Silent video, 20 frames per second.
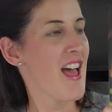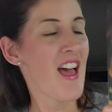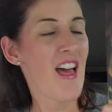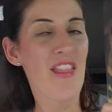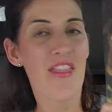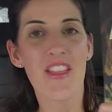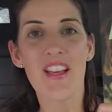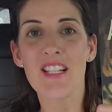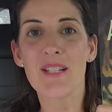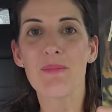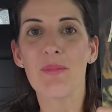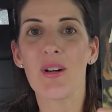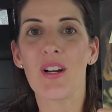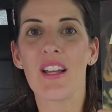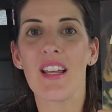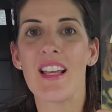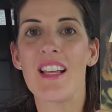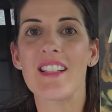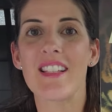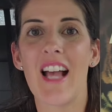This book
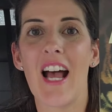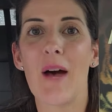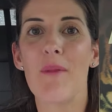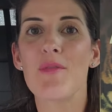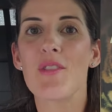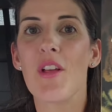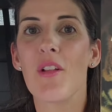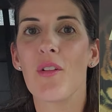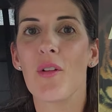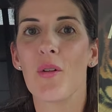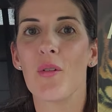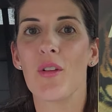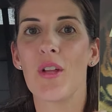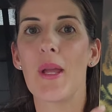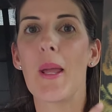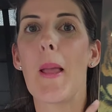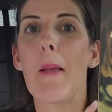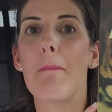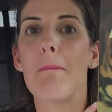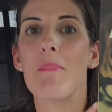is
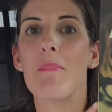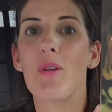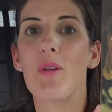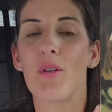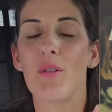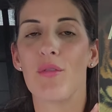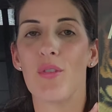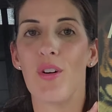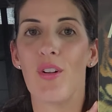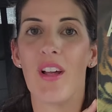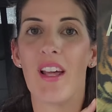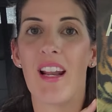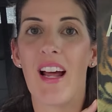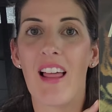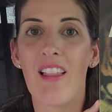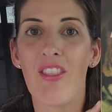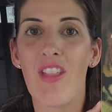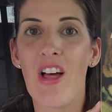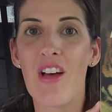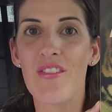absolutely beautiful, and
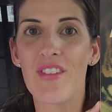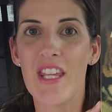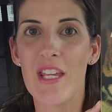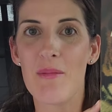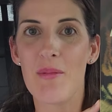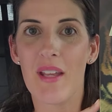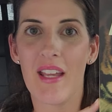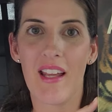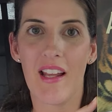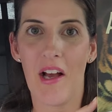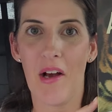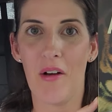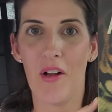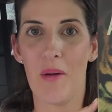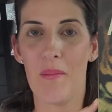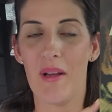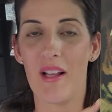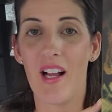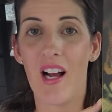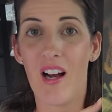I love keeping it out
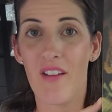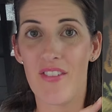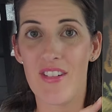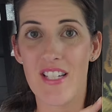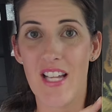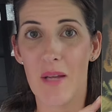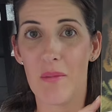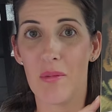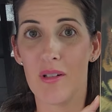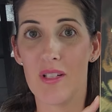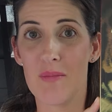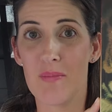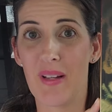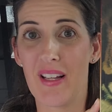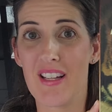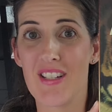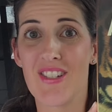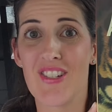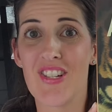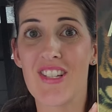on my coffee table
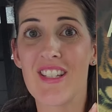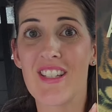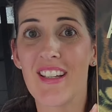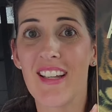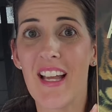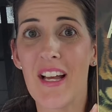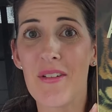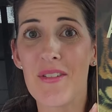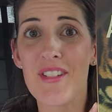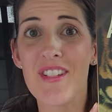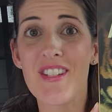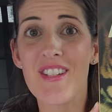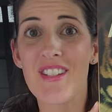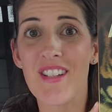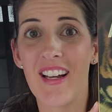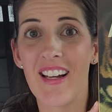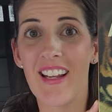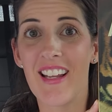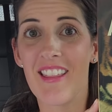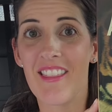because just look how
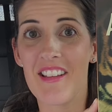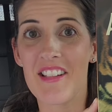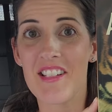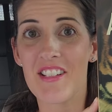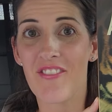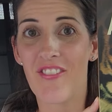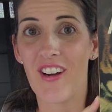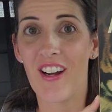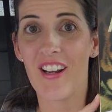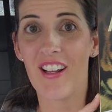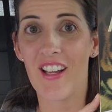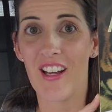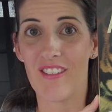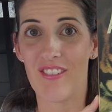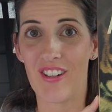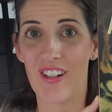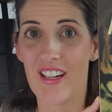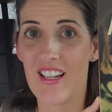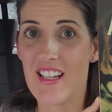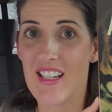stunning this front
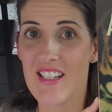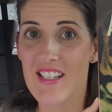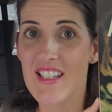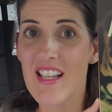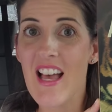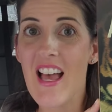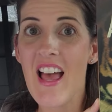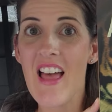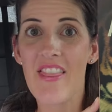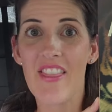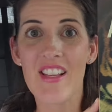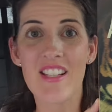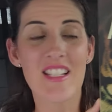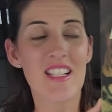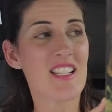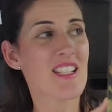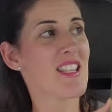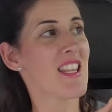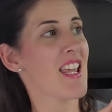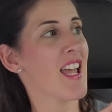cover is. This
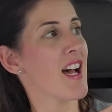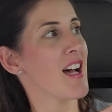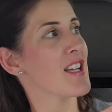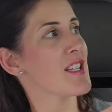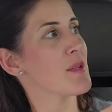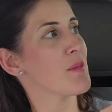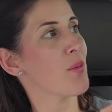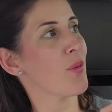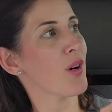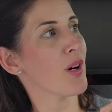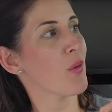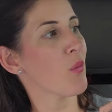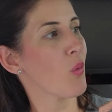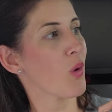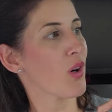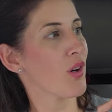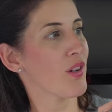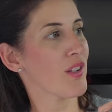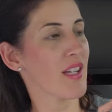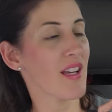is the Usborne
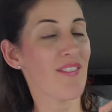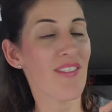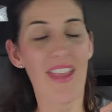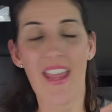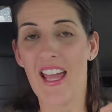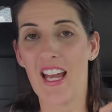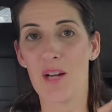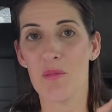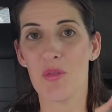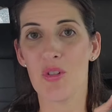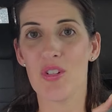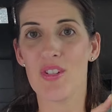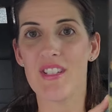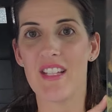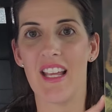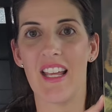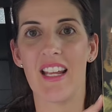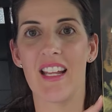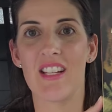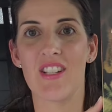World of Animals,
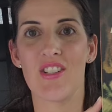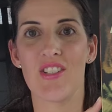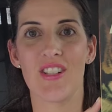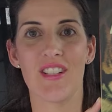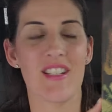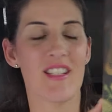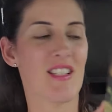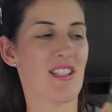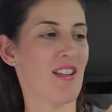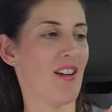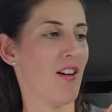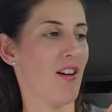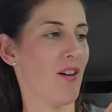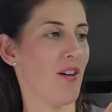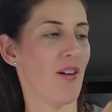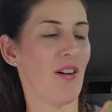and it's just, oh,